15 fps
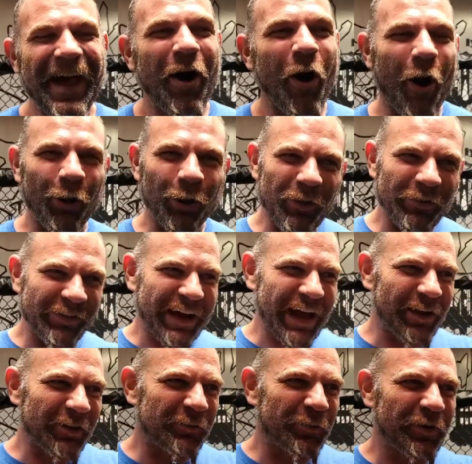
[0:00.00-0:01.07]
All over
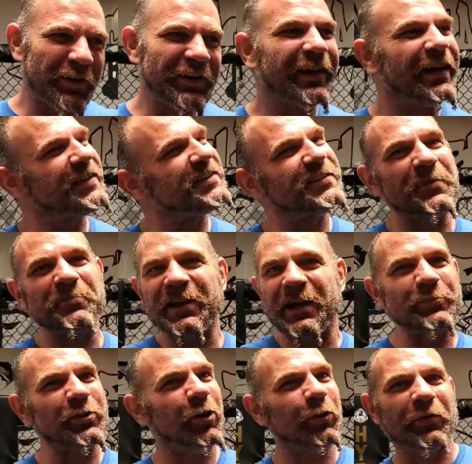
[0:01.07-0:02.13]
California and
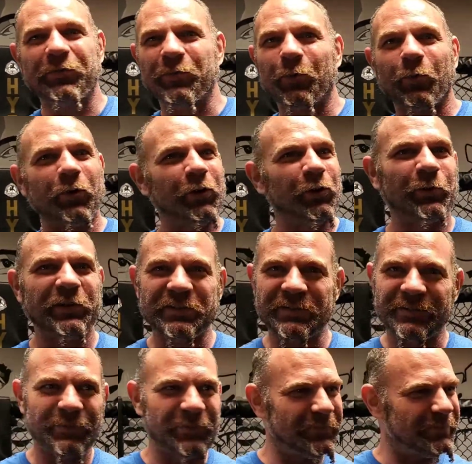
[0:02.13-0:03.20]
sometimes all over the
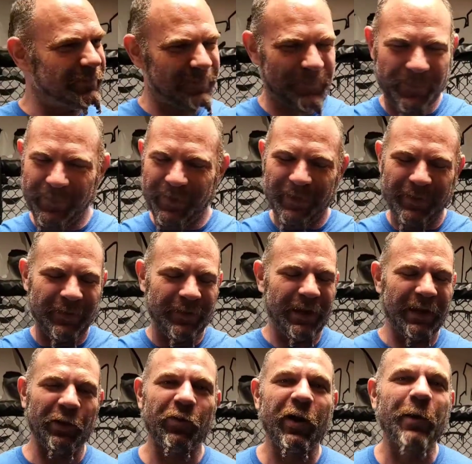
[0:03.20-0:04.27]
world. Just
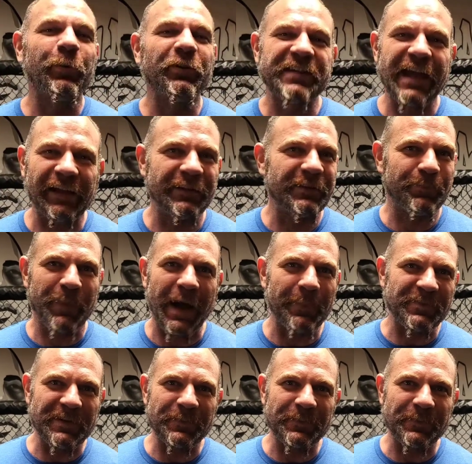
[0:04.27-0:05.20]
incredible talent pops in.